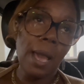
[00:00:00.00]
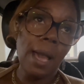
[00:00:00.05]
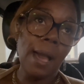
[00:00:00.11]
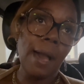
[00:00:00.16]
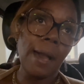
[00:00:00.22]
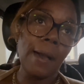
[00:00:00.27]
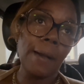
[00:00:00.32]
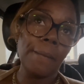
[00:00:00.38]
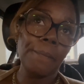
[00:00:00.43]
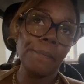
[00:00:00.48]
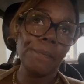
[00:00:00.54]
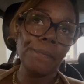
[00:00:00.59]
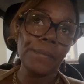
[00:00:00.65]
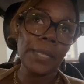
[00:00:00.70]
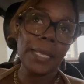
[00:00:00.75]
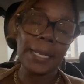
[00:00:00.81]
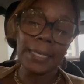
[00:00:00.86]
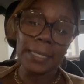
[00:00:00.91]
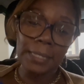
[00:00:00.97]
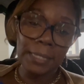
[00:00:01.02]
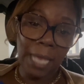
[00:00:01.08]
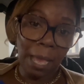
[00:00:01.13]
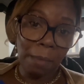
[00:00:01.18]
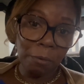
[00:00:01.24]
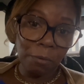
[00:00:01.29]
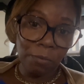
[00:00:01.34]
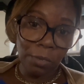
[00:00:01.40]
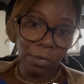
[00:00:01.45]
in the
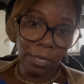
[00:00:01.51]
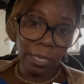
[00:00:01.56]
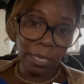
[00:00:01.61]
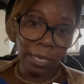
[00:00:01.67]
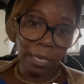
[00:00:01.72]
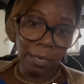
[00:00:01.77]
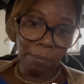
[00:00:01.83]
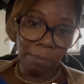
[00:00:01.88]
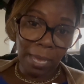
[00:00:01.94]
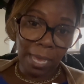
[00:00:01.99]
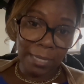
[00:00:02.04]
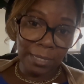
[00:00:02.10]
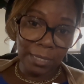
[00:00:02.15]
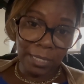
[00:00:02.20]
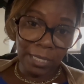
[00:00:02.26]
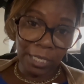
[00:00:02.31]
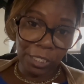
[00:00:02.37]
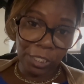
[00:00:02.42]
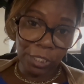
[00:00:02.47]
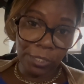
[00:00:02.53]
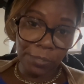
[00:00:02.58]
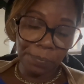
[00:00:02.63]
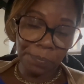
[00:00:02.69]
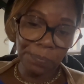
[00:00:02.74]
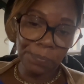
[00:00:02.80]
time of your incapacitation.